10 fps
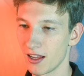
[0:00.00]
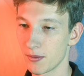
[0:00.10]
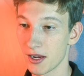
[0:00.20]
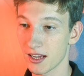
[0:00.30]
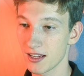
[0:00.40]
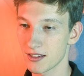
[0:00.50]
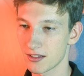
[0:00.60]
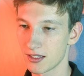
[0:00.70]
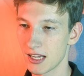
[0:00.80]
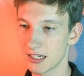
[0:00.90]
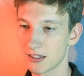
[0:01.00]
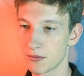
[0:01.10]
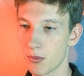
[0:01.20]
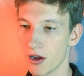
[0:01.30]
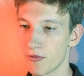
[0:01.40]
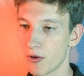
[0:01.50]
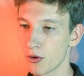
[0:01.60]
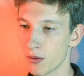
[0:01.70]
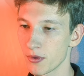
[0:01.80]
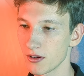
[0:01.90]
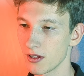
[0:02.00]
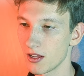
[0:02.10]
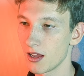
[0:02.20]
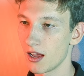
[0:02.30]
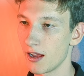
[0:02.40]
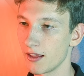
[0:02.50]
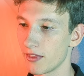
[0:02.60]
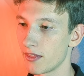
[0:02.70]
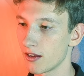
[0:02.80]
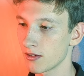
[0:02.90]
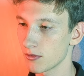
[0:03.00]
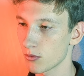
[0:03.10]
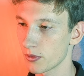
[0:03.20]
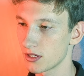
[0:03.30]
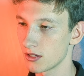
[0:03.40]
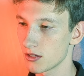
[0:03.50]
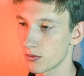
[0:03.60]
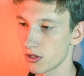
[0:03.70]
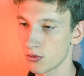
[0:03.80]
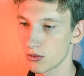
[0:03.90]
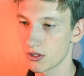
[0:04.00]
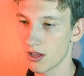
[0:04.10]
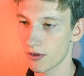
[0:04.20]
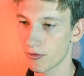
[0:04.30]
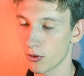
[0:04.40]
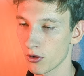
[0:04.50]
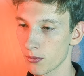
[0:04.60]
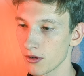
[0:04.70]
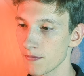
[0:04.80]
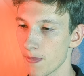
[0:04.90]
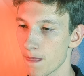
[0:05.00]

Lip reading: In my case, it detected my phone number. And then what we did is we used that phone number.